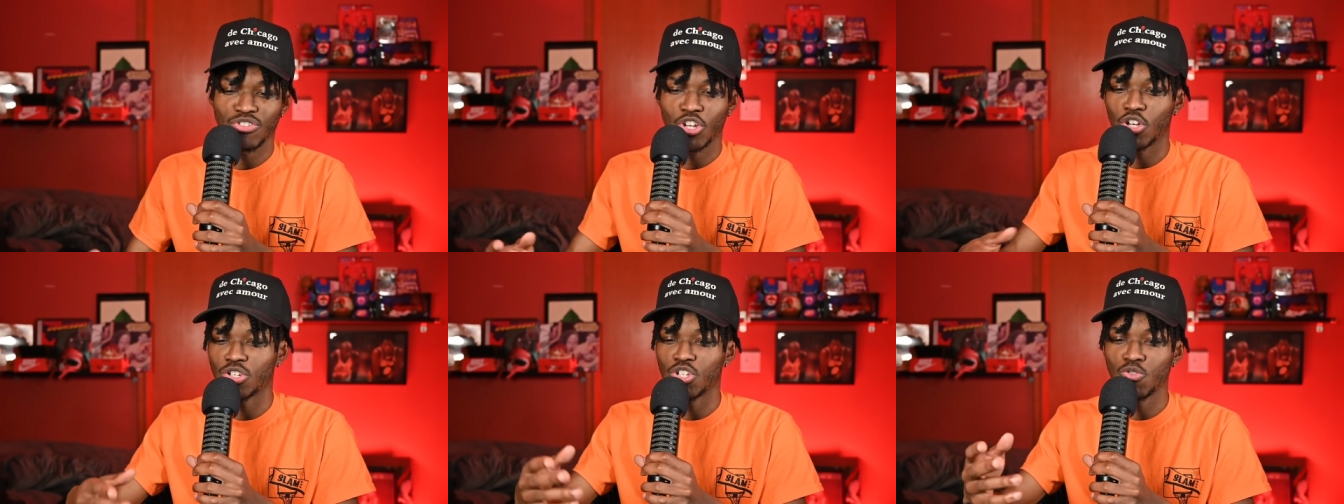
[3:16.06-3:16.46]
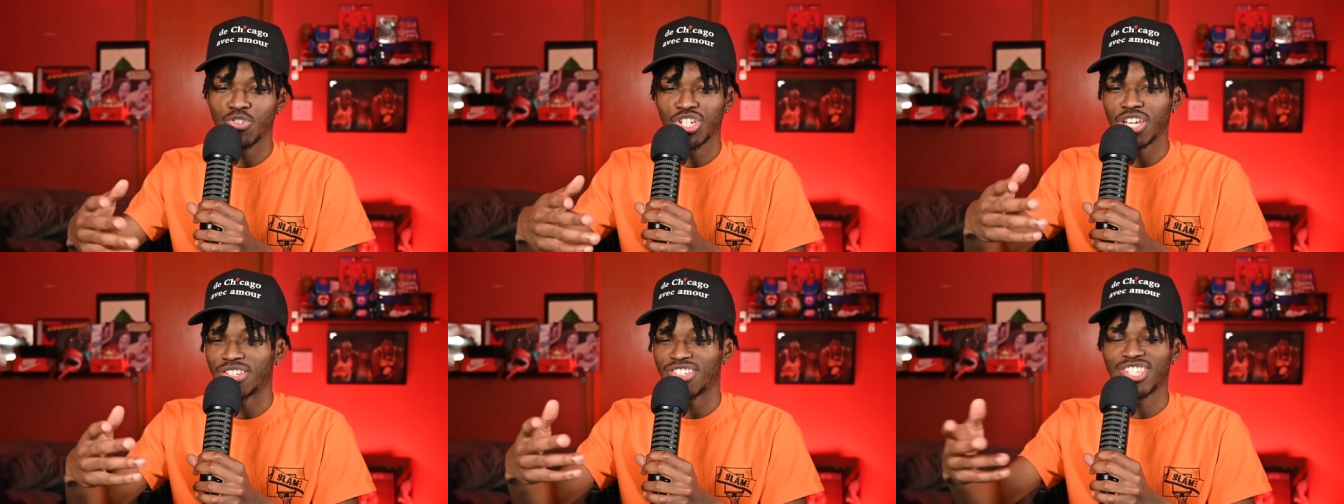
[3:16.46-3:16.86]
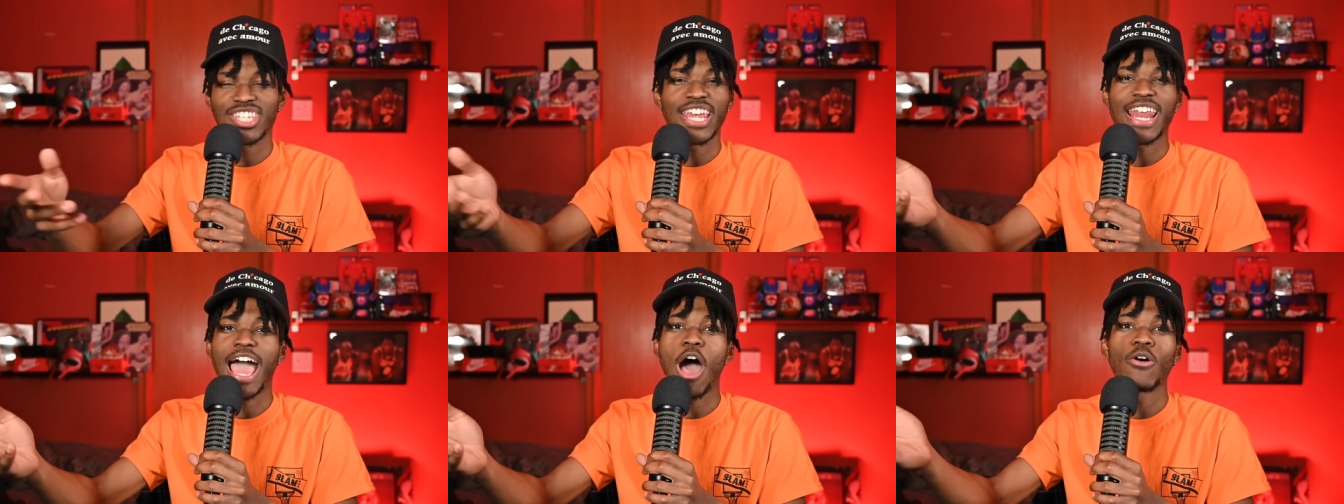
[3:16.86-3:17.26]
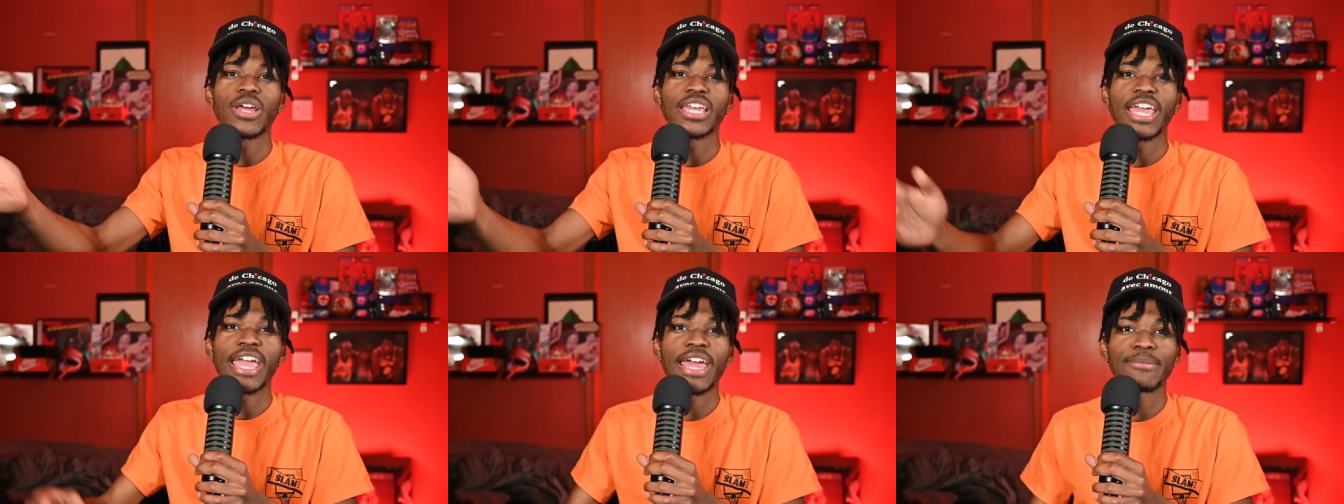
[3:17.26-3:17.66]
you should sit out
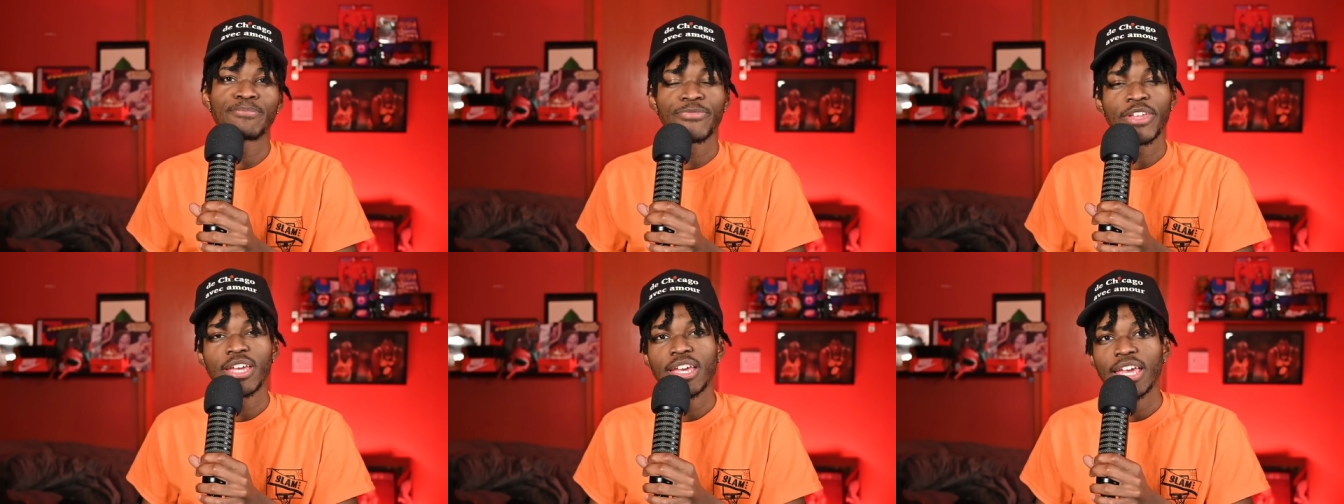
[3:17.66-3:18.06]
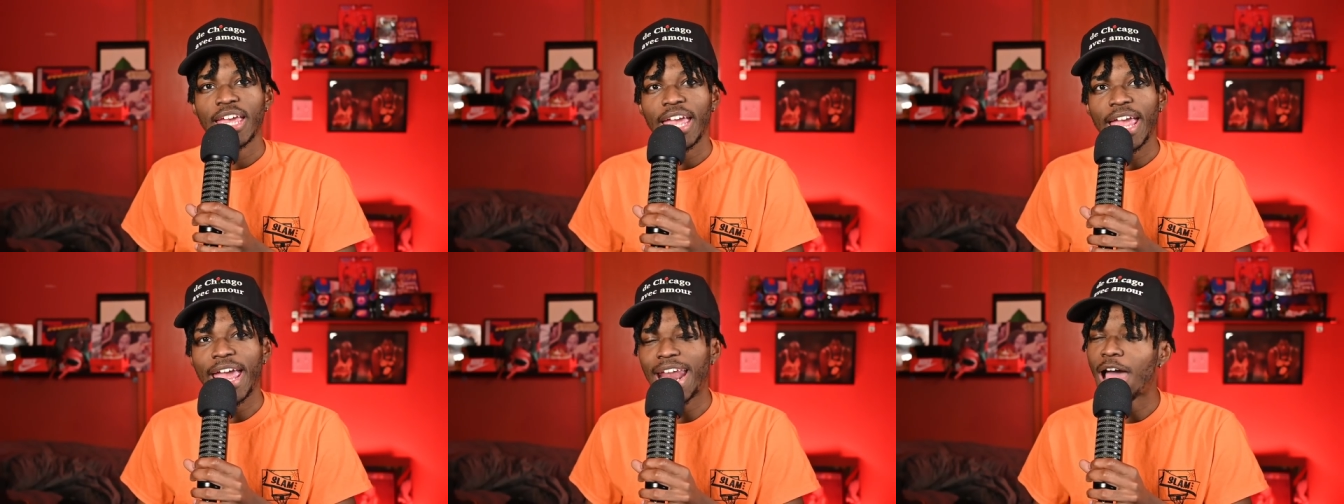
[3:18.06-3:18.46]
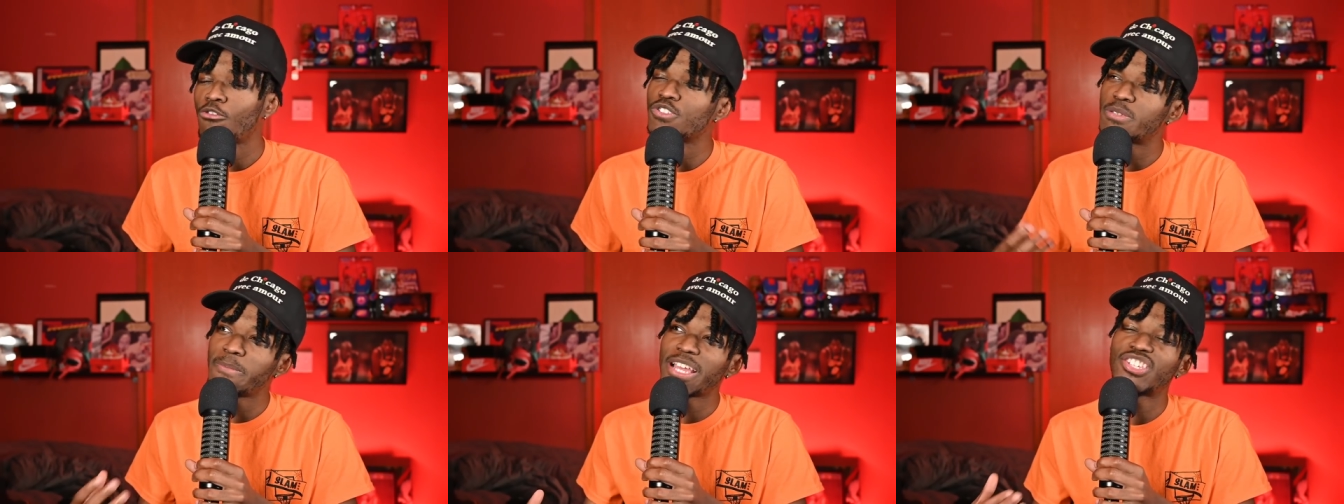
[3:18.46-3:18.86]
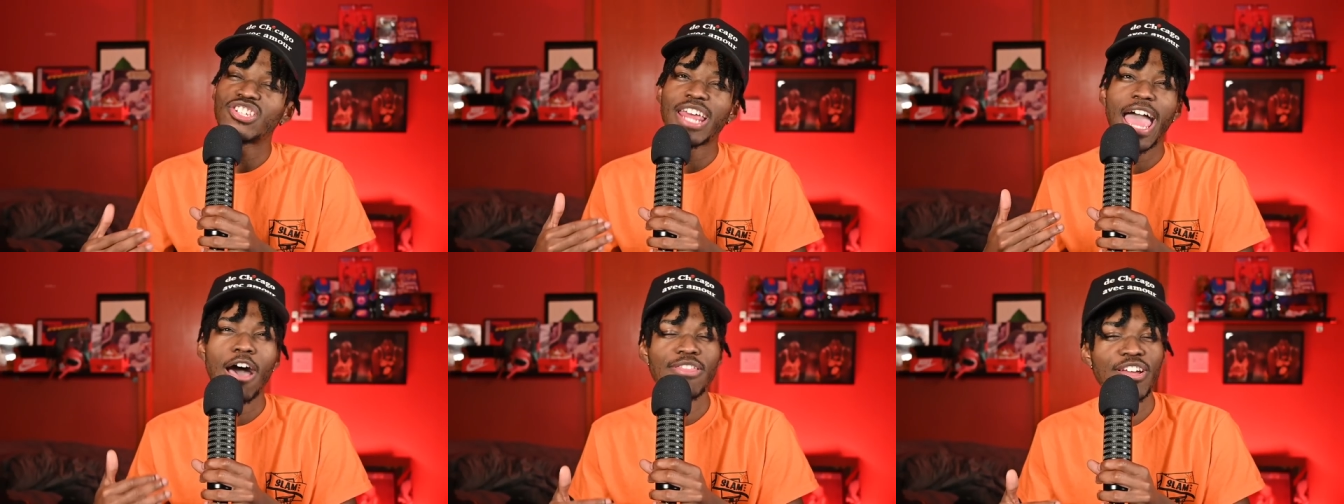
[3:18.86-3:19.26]
again. And I was
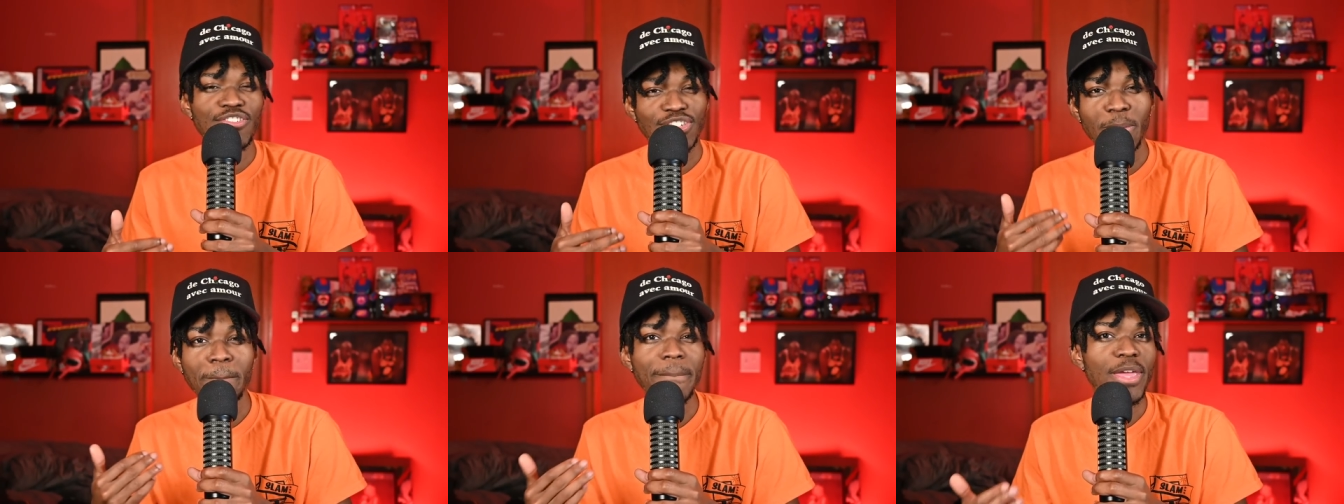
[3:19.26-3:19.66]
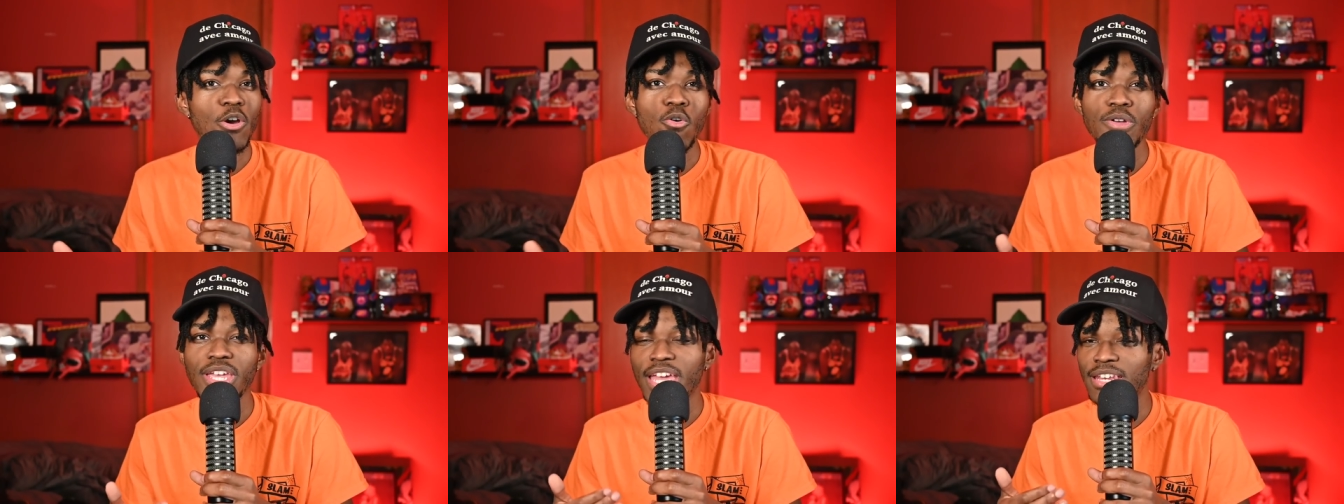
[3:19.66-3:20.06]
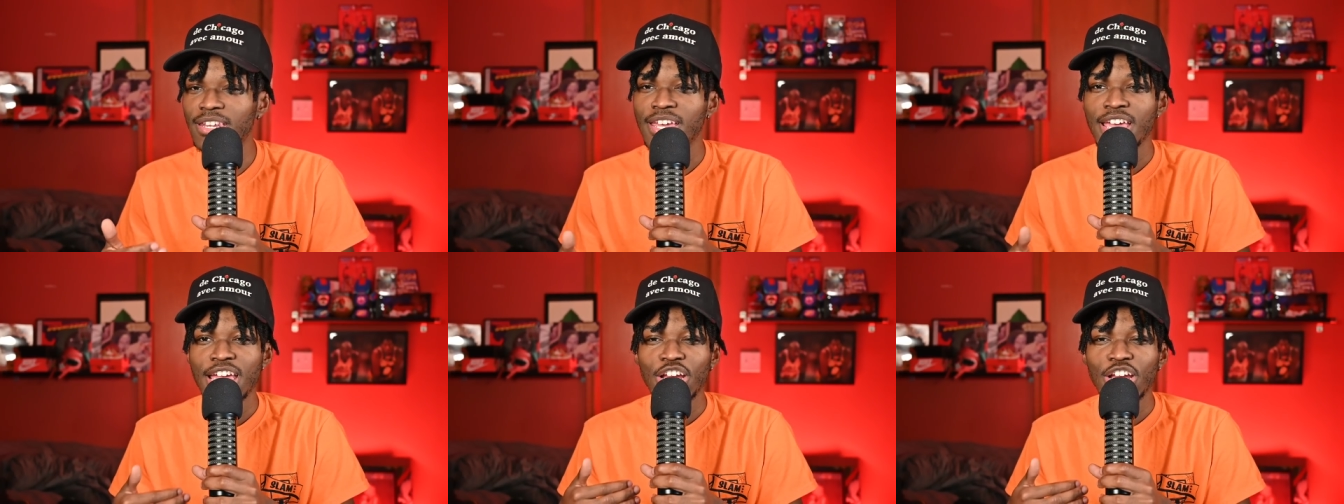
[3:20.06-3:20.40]
mentioning how there's a million